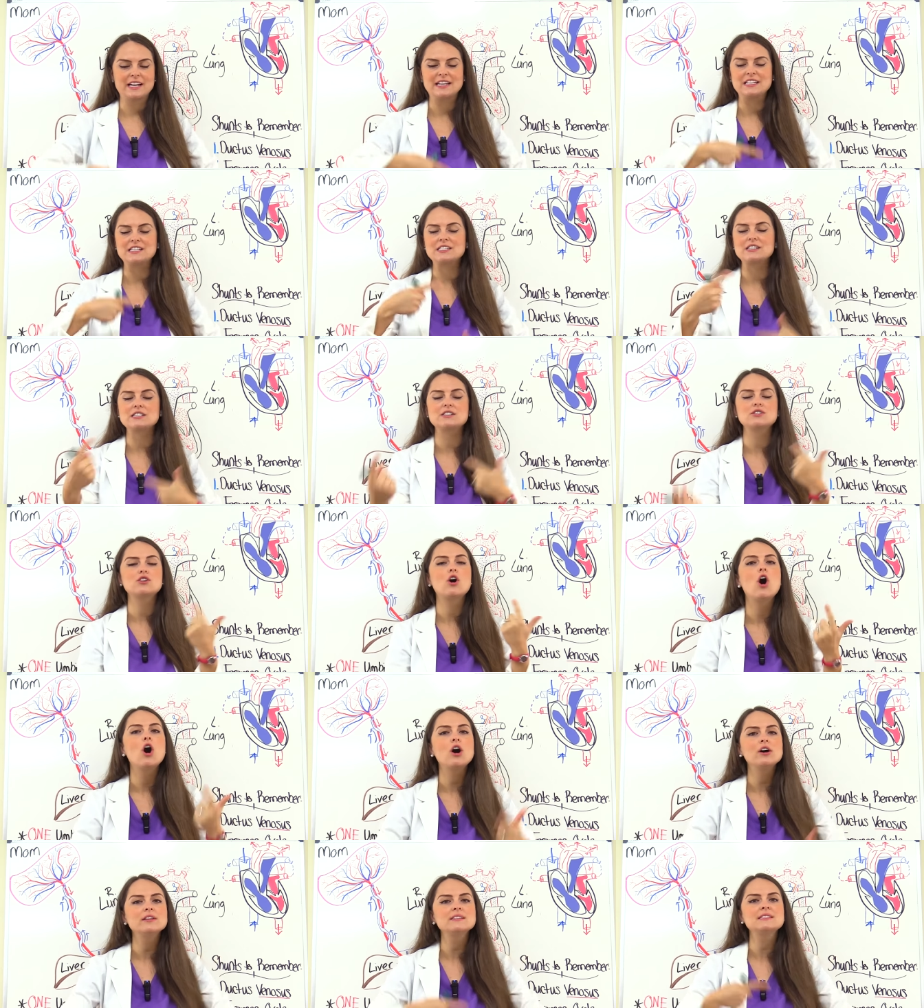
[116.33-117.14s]
And it's just
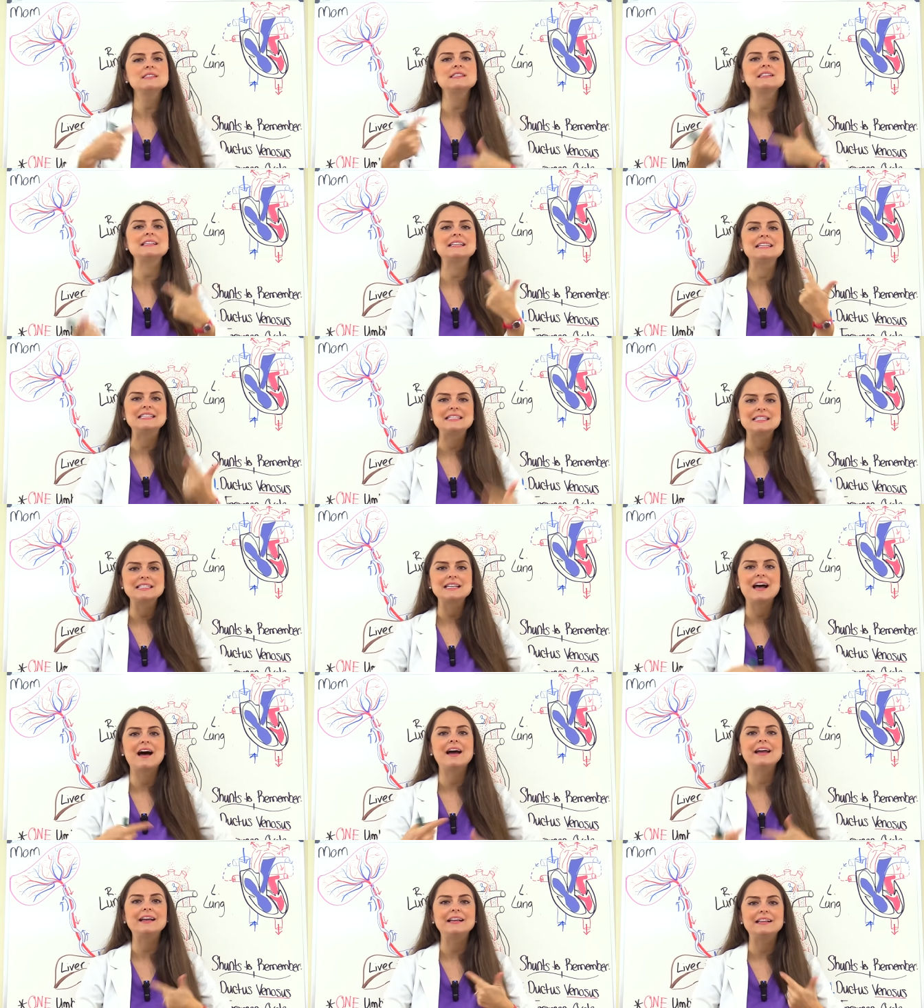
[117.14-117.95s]
constantly
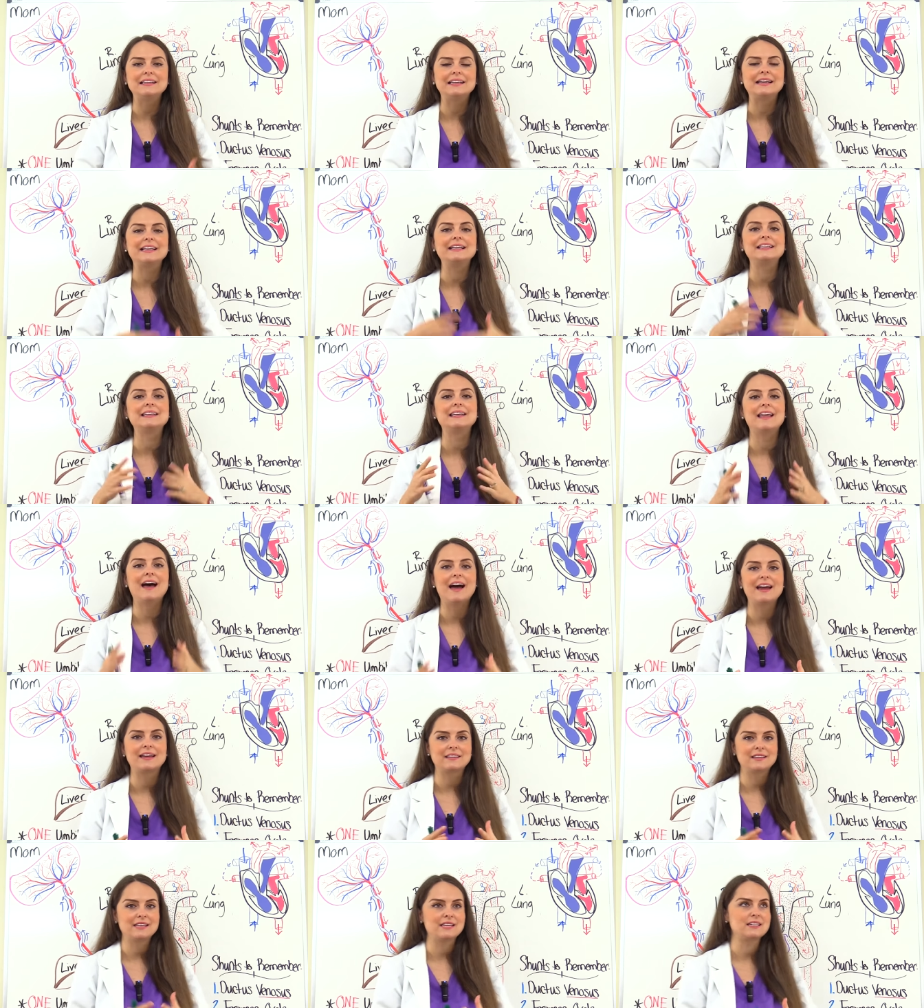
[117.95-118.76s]
cycling
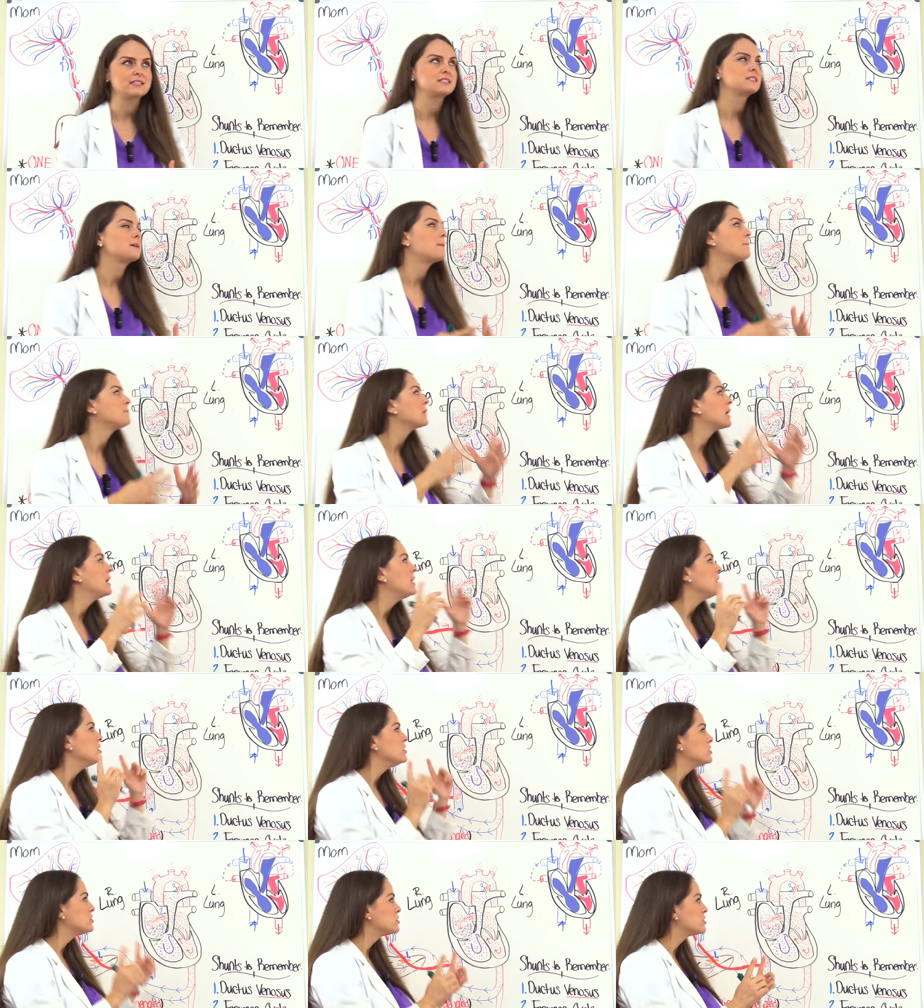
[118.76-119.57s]
like this.
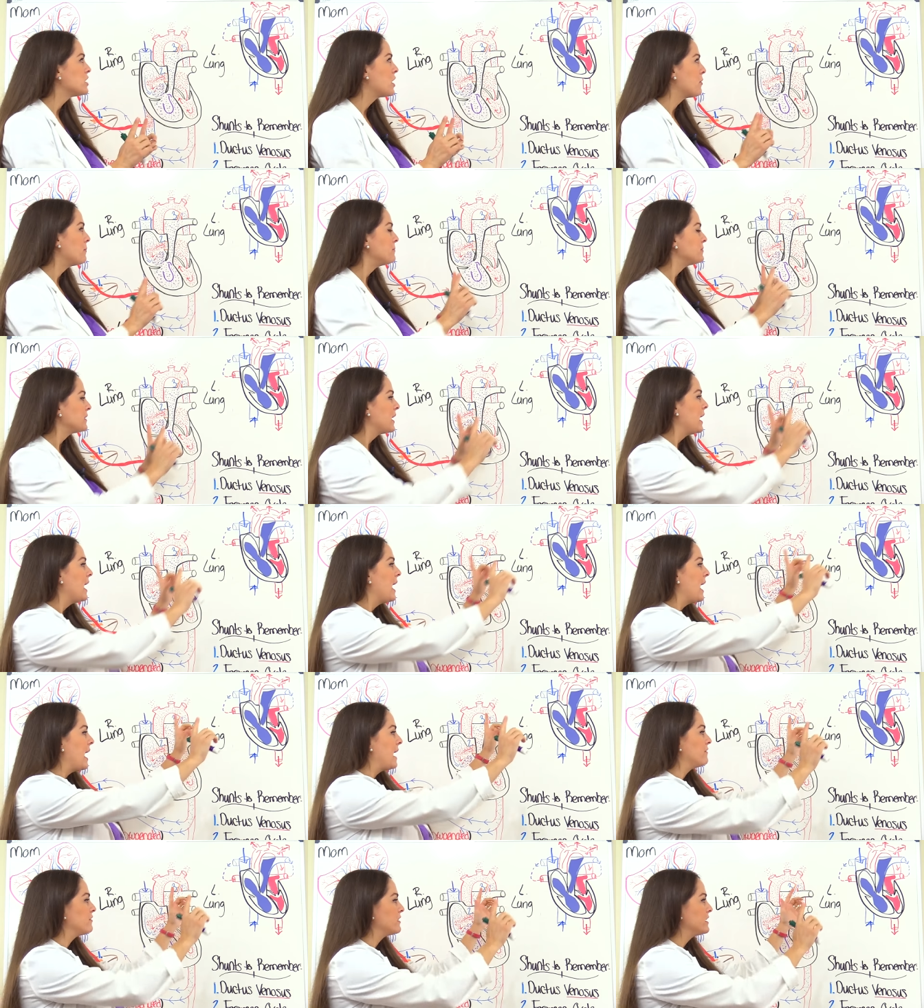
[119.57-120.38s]
So
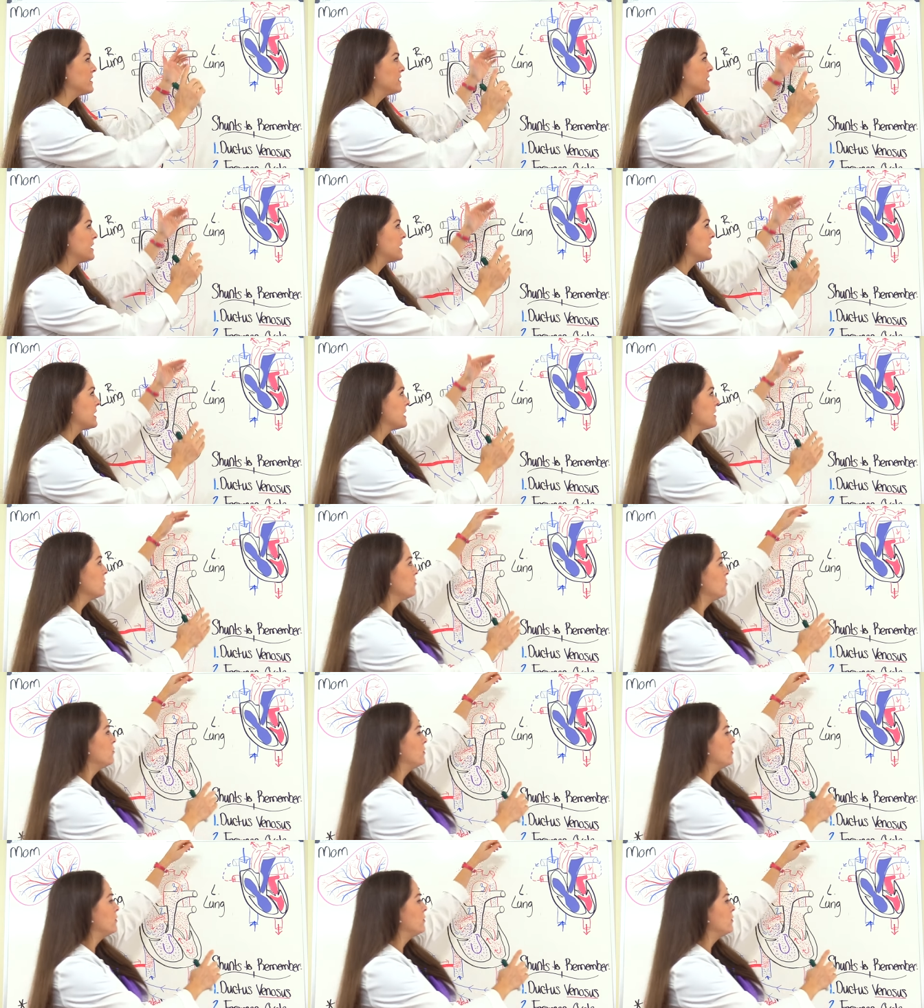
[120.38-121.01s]
everything,